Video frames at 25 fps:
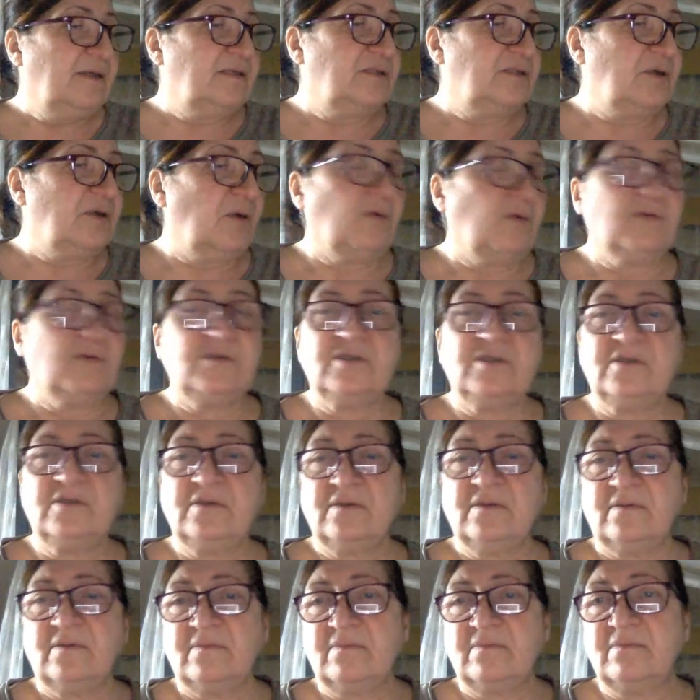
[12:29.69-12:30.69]

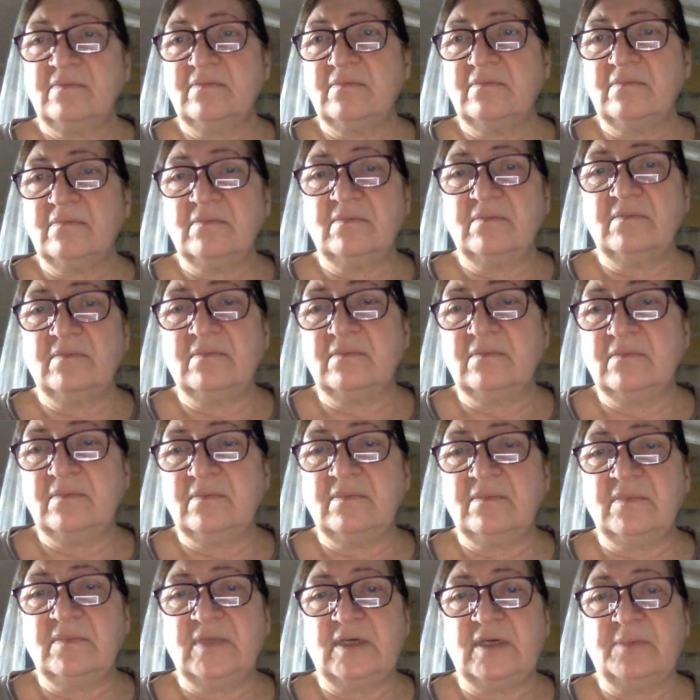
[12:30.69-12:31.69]
Don't
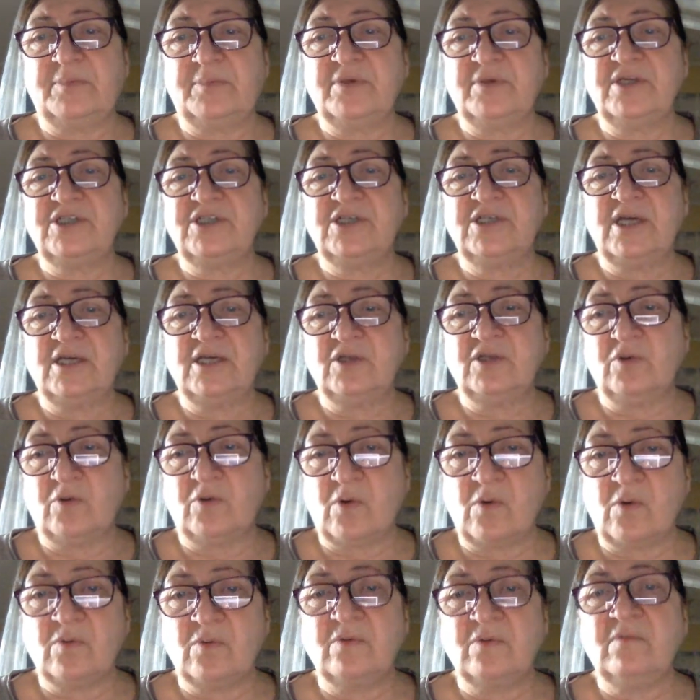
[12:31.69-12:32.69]
appreciate
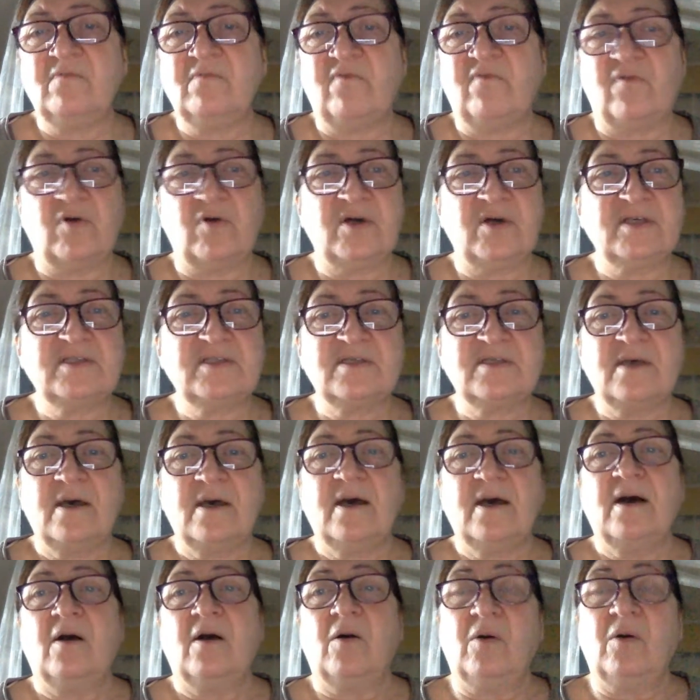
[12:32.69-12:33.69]
your own voice,
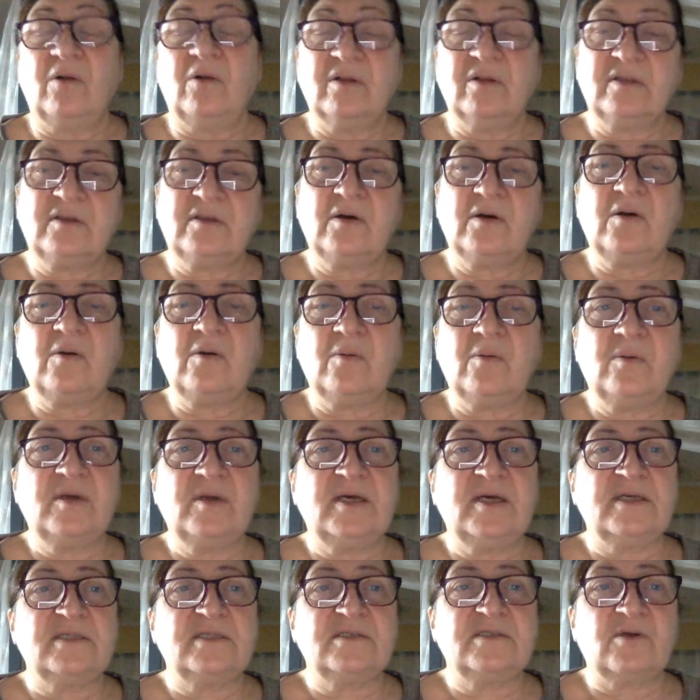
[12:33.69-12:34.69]
although
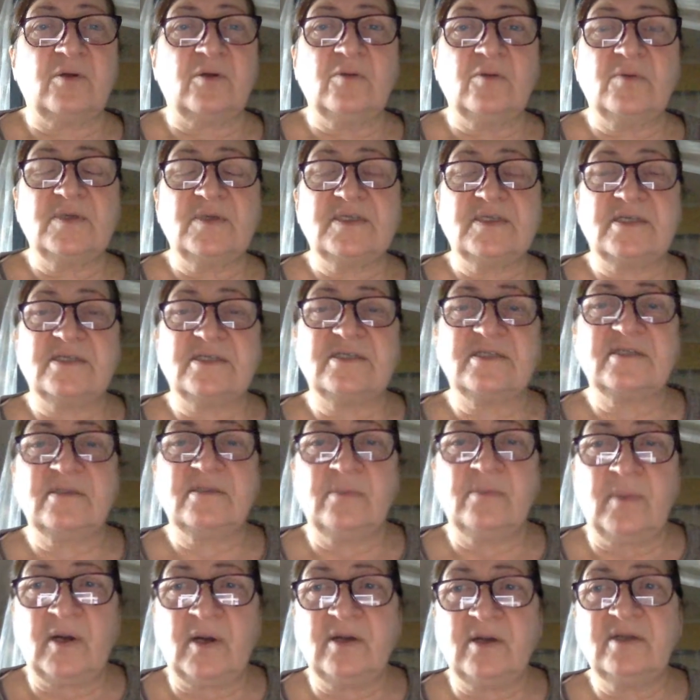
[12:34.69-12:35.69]
it's always a
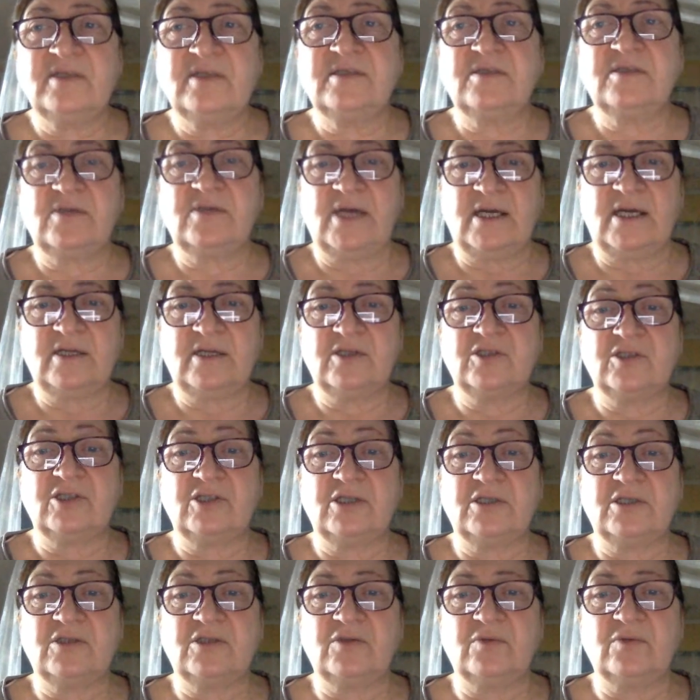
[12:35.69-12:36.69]
smart
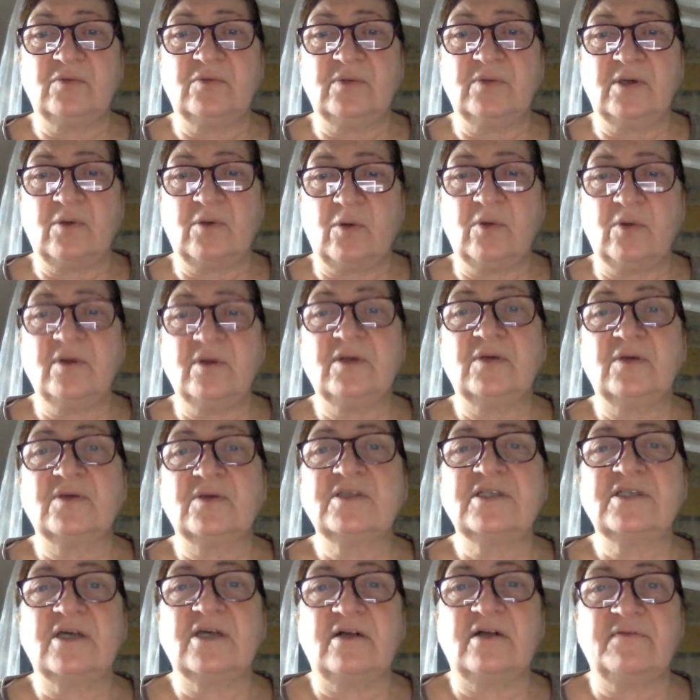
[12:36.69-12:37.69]
strategy to record
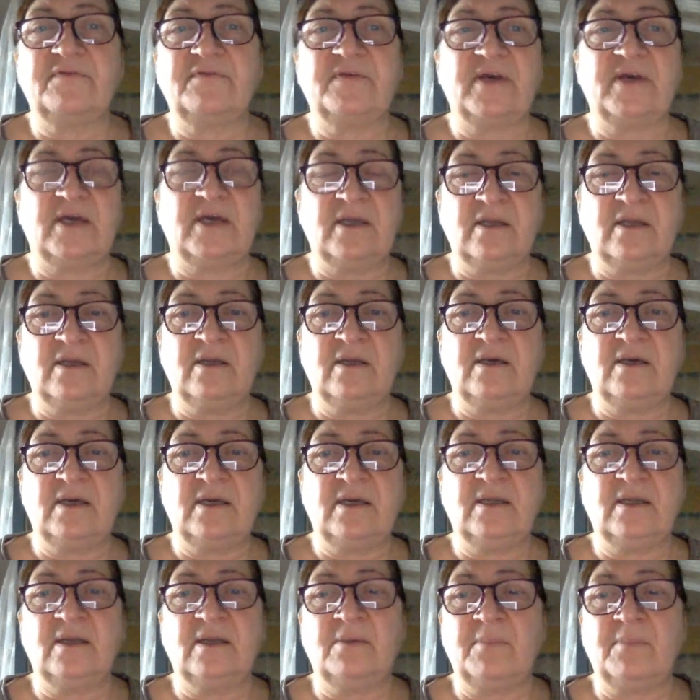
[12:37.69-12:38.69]
yourself in
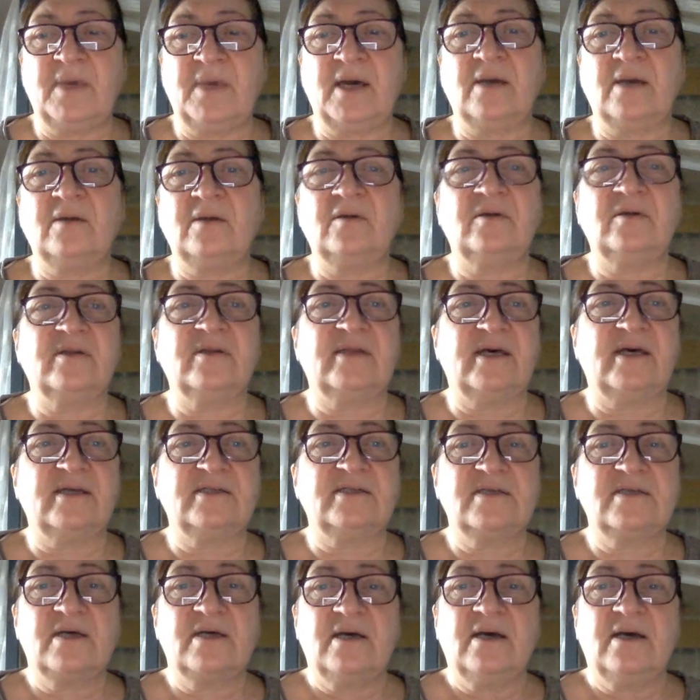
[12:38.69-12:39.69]
a manner
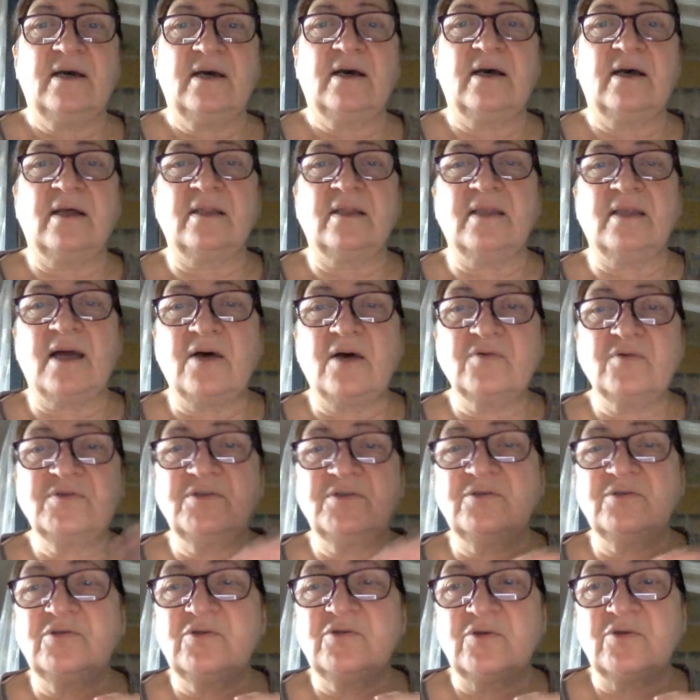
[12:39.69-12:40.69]
that allows
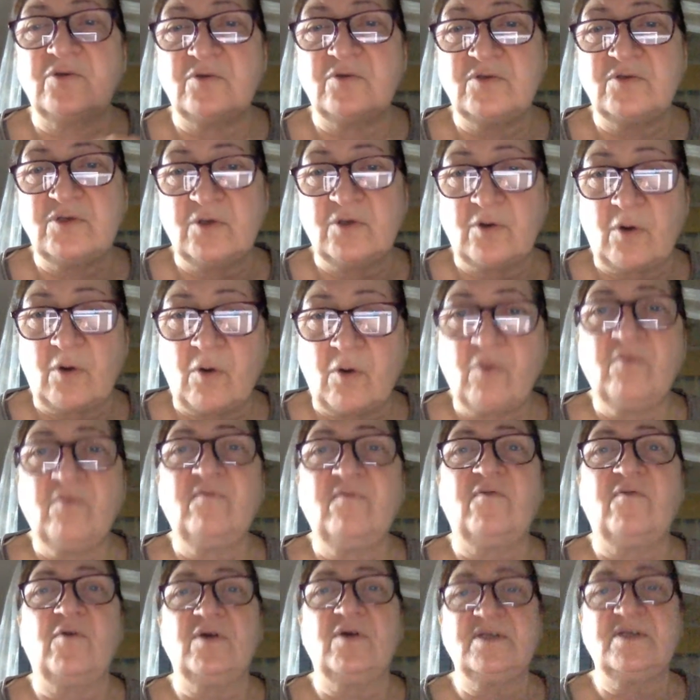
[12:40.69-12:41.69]
you to use your
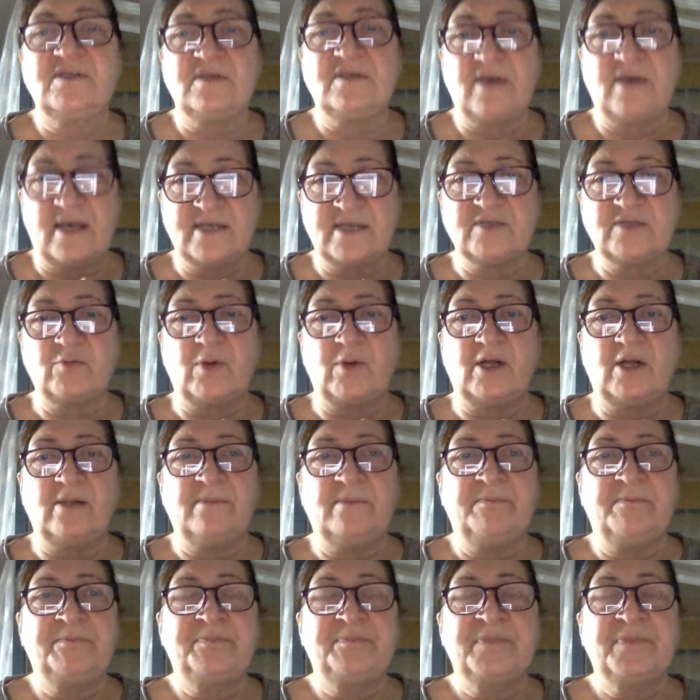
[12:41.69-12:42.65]
own voice as well.